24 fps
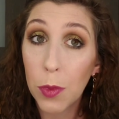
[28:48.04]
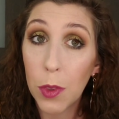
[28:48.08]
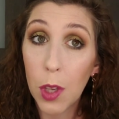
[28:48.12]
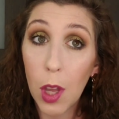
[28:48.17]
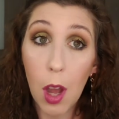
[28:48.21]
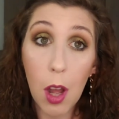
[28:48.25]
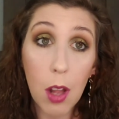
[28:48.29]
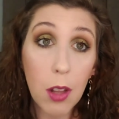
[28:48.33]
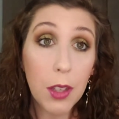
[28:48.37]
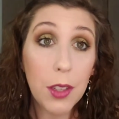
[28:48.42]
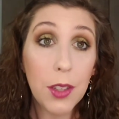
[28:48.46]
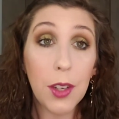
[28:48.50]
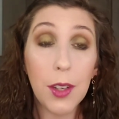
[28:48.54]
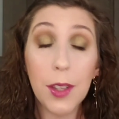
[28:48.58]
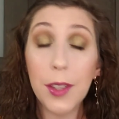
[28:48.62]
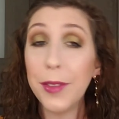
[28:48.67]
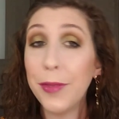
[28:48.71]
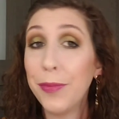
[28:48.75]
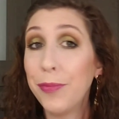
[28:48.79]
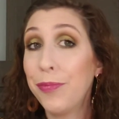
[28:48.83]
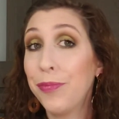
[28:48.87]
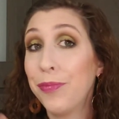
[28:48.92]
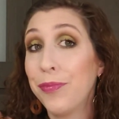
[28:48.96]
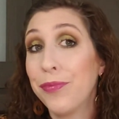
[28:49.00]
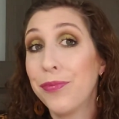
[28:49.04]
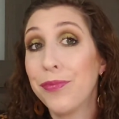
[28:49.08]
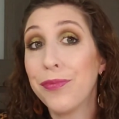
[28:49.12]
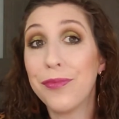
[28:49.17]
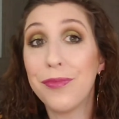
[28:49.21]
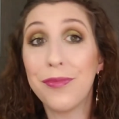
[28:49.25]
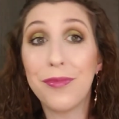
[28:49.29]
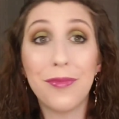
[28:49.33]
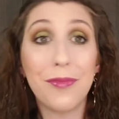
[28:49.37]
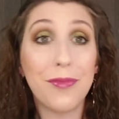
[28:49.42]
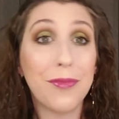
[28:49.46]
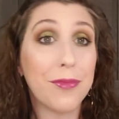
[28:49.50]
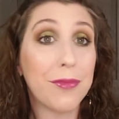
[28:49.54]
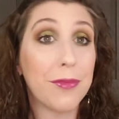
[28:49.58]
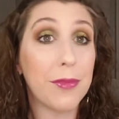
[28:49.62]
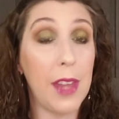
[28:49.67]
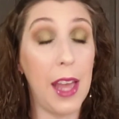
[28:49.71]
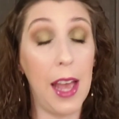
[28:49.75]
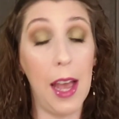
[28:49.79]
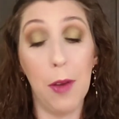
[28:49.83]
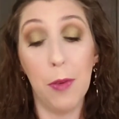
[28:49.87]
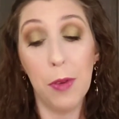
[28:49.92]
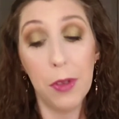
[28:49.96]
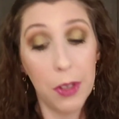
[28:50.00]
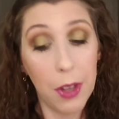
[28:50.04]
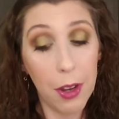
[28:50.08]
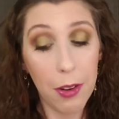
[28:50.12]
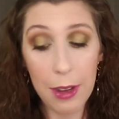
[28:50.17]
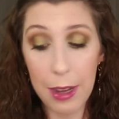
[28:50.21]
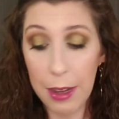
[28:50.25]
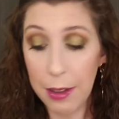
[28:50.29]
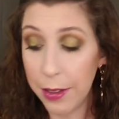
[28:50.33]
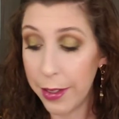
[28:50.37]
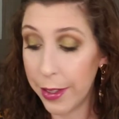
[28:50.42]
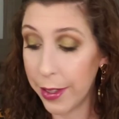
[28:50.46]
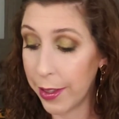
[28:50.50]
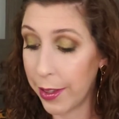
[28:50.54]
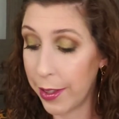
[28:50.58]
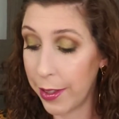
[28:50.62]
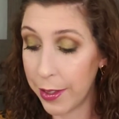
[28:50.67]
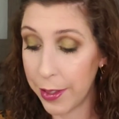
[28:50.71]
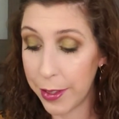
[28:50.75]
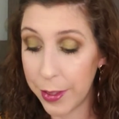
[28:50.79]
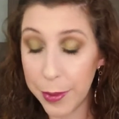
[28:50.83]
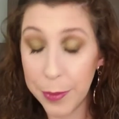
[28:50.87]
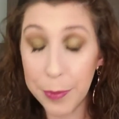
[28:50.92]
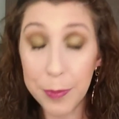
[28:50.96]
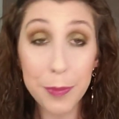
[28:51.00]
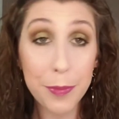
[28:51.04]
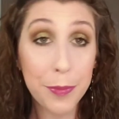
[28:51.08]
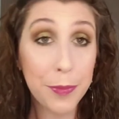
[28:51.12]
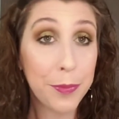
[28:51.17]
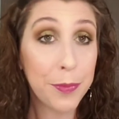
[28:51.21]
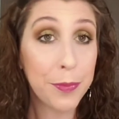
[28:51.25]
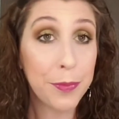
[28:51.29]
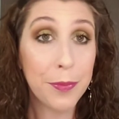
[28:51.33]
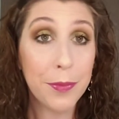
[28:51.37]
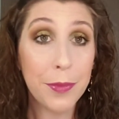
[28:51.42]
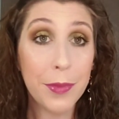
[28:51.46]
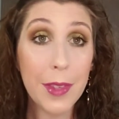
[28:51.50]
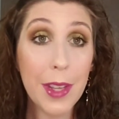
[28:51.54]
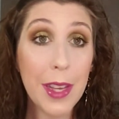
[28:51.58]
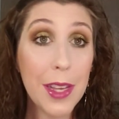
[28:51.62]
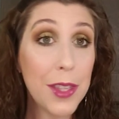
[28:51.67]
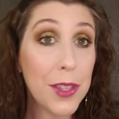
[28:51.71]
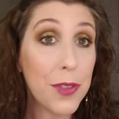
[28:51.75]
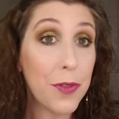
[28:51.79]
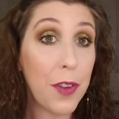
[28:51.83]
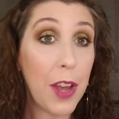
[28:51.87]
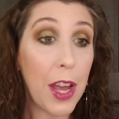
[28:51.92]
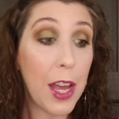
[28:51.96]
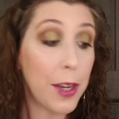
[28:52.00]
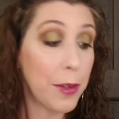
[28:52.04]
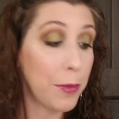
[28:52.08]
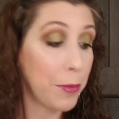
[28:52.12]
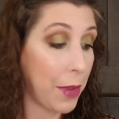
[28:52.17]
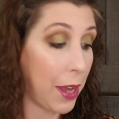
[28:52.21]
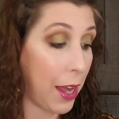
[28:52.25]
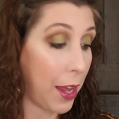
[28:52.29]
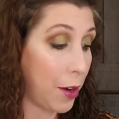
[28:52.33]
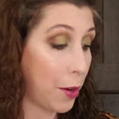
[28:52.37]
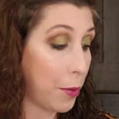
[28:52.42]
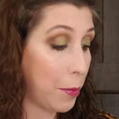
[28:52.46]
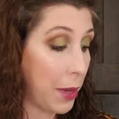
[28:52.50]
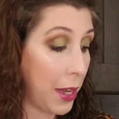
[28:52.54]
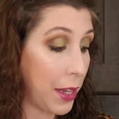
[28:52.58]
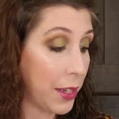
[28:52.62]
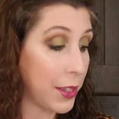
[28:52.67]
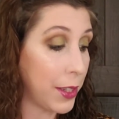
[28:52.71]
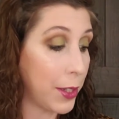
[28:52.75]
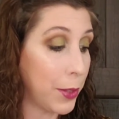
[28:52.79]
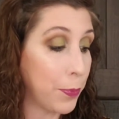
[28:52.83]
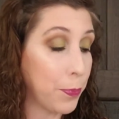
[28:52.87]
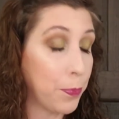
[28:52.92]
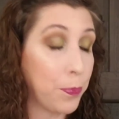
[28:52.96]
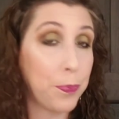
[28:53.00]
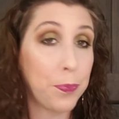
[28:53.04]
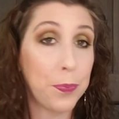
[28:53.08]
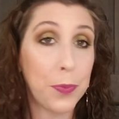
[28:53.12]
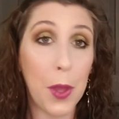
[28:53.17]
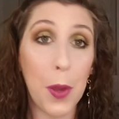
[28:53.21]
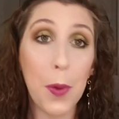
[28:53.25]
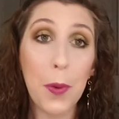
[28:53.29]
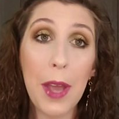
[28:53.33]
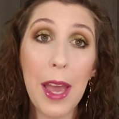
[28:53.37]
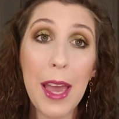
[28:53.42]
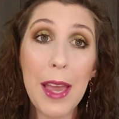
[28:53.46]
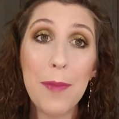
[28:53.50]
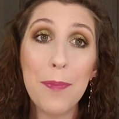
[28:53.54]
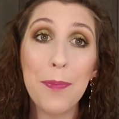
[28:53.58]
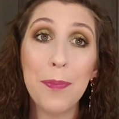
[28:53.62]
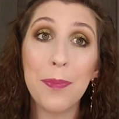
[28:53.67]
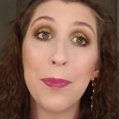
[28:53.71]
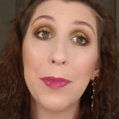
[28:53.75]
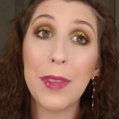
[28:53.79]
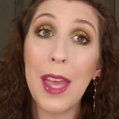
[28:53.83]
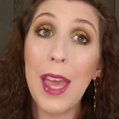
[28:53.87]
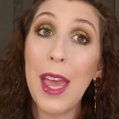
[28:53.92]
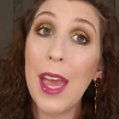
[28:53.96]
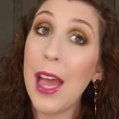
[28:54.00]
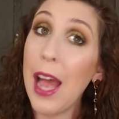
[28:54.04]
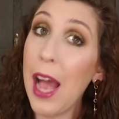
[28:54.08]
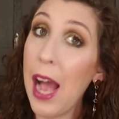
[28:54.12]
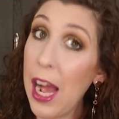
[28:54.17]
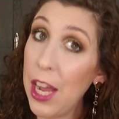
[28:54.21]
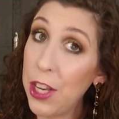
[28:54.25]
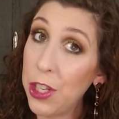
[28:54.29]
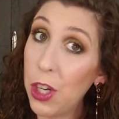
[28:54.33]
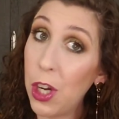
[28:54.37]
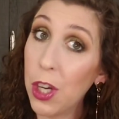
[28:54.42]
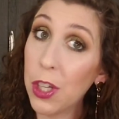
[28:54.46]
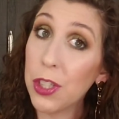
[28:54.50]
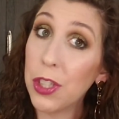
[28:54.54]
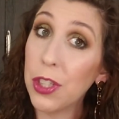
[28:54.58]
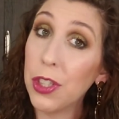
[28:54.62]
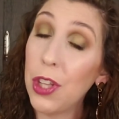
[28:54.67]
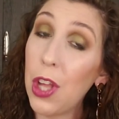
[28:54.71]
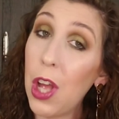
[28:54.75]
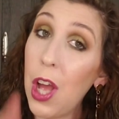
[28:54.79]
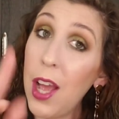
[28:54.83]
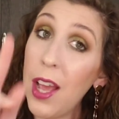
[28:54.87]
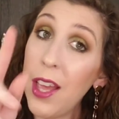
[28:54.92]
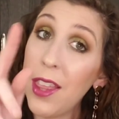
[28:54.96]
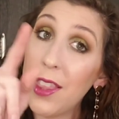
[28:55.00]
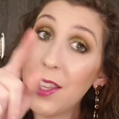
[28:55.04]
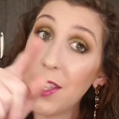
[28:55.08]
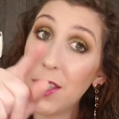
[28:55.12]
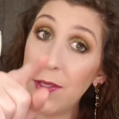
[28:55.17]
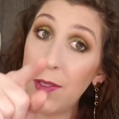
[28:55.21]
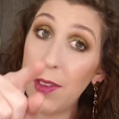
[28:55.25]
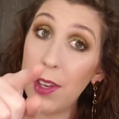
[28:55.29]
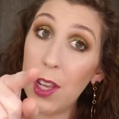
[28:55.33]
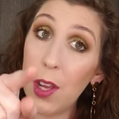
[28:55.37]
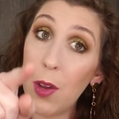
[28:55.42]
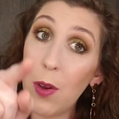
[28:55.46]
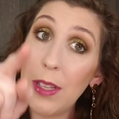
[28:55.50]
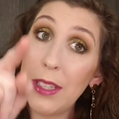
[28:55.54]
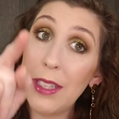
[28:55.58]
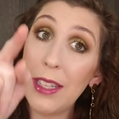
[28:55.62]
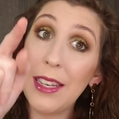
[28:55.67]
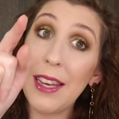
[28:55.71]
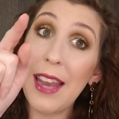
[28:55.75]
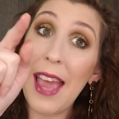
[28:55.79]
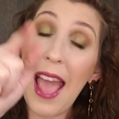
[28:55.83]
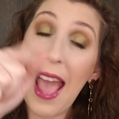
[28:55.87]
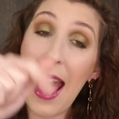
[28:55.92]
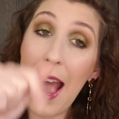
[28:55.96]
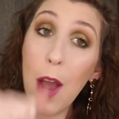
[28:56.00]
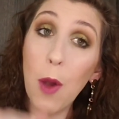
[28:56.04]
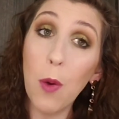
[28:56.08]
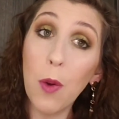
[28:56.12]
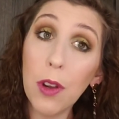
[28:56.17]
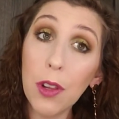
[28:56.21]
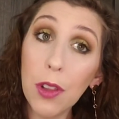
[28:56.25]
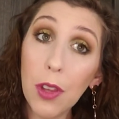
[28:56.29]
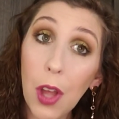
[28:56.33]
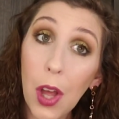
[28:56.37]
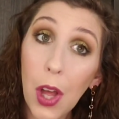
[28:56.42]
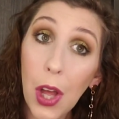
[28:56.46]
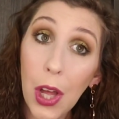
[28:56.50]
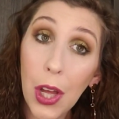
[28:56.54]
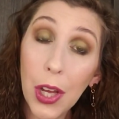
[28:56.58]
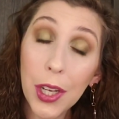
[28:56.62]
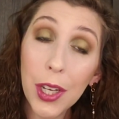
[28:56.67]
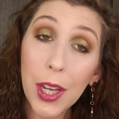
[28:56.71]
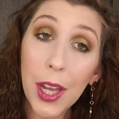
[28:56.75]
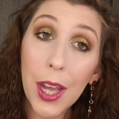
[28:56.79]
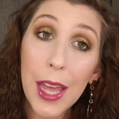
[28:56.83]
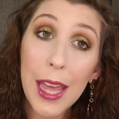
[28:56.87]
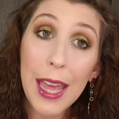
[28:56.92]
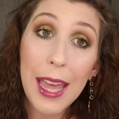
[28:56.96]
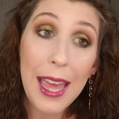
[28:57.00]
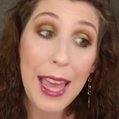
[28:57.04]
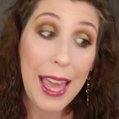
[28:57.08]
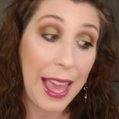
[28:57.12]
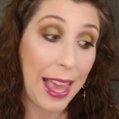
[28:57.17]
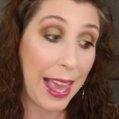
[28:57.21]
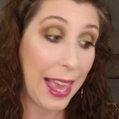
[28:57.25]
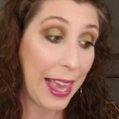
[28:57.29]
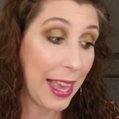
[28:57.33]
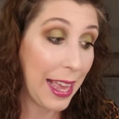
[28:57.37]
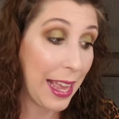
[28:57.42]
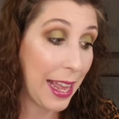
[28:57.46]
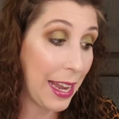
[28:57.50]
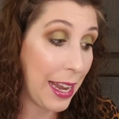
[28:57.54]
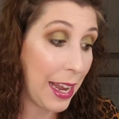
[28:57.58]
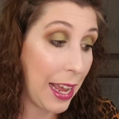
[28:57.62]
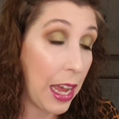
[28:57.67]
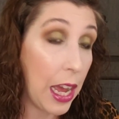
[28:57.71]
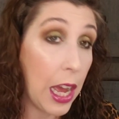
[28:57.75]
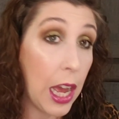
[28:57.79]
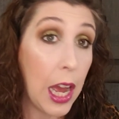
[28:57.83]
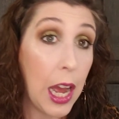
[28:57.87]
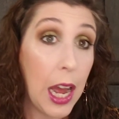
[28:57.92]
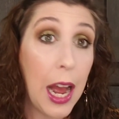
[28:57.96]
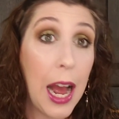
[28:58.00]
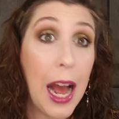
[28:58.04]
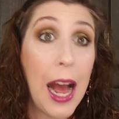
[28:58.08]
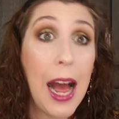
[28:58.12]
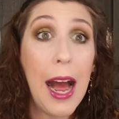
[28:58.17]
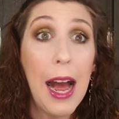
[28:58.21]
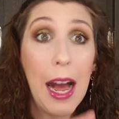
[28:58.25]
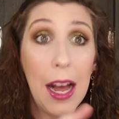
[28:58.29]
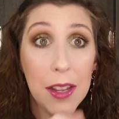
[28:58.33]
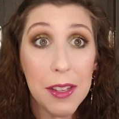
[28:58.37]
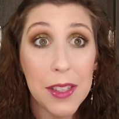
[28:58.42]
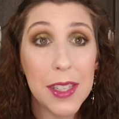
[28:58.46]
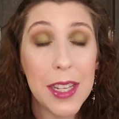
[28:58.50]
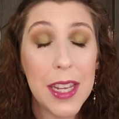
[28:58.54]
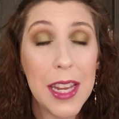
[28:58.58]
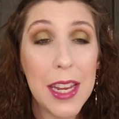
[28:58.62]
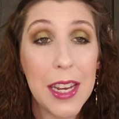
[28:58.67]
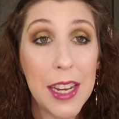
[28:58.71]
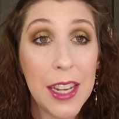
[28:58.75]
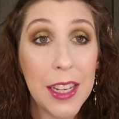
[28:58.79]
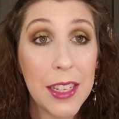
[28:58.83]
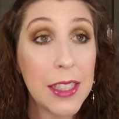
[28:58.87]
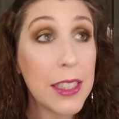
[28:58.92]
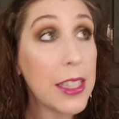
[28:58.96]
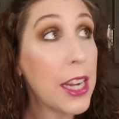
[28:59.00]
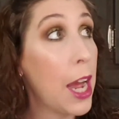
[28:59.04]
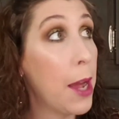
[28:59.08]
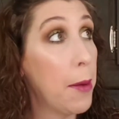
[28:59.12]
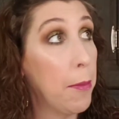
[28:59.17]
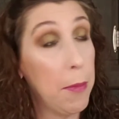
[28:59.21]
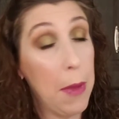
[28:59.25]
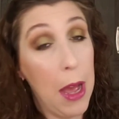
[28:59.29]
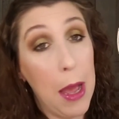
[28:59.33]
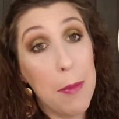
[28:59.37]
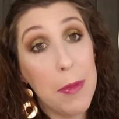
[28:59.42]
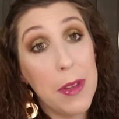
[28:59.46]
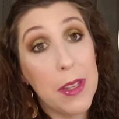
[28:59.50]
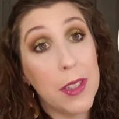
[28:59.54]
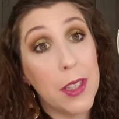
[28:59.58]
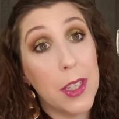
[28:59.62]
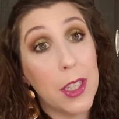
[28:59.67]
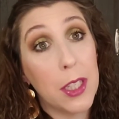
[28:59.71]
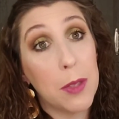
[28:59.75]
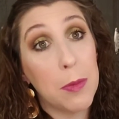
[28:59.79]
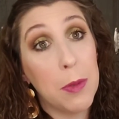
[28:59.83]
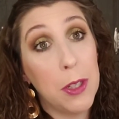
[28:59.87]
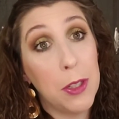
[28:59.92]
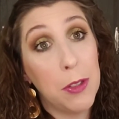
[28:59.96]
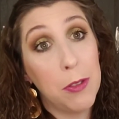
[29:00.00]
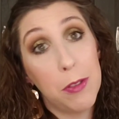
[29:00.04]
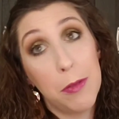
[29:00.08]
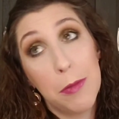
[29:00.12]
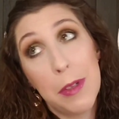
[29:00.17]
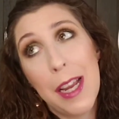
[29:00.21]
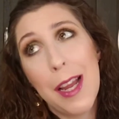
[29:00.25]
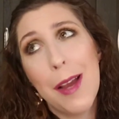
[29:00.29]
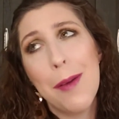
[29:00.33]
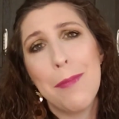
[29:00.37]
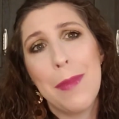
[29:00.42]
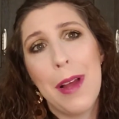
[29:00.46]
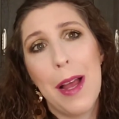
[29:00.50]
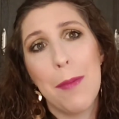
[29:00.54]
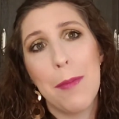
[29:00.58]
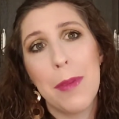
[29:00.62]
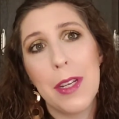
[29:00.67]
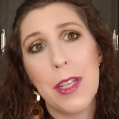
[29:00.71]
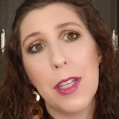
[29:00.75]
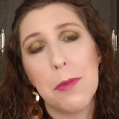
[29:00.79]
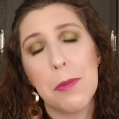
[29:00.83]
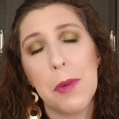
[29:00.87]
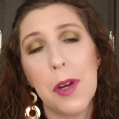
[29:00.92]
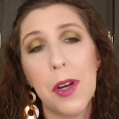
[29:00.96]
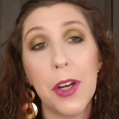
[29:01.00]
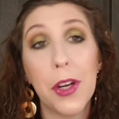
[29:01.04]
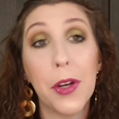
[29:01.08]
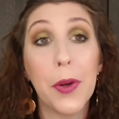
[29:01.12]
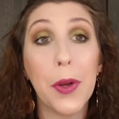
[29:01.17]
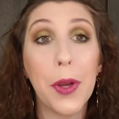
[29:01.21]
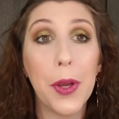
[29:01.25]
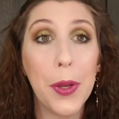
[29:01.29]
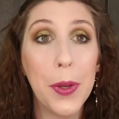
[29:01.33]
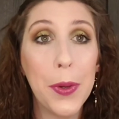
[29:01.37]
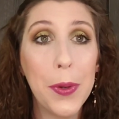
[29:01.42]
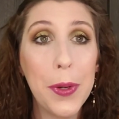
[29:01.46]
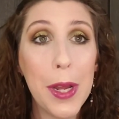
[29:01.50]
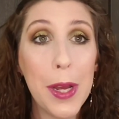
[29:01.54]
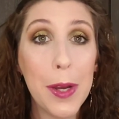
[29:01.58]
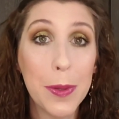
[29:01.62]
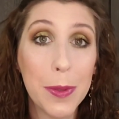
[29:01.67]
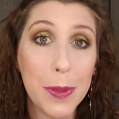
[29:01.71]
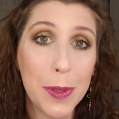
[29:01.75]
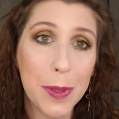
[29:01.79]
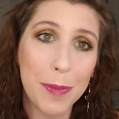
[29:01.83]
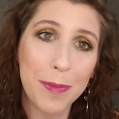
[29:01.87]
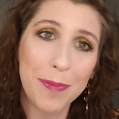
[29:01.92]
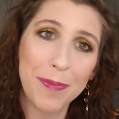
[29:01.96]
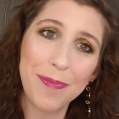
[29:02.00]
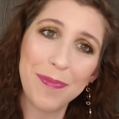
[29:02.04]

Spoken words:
All in all, I would go out like this. It's fun. I don't mind it. Okay, I talked a lot. This video is an hour long, and I'll see you next time. Might be 6 months from now, might be tomorrow. Who knows?